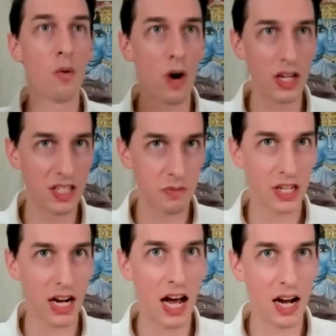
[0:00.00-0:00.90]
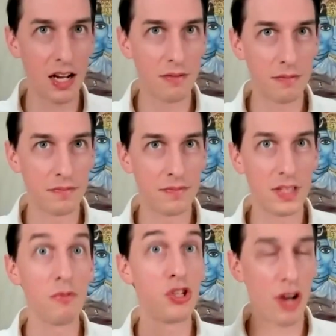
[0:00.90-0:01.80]
One, samskara,
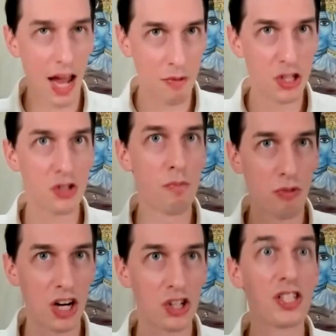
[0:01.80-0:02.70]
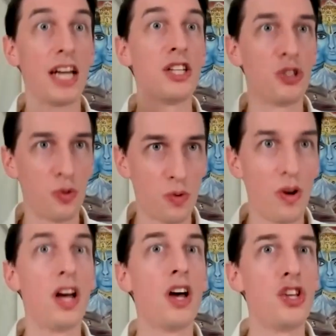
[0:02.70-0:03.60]
that is your habits, your impressions, and
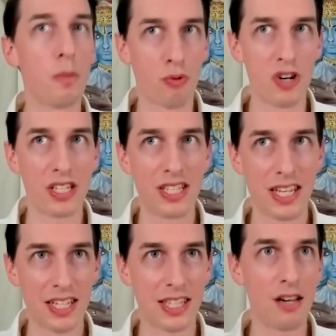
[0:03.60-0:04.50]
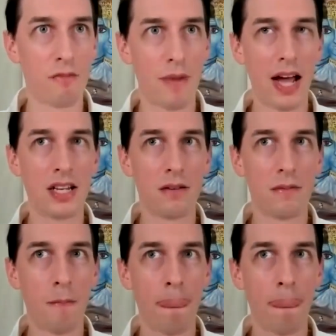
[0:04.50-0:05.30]
two, your present state of mind.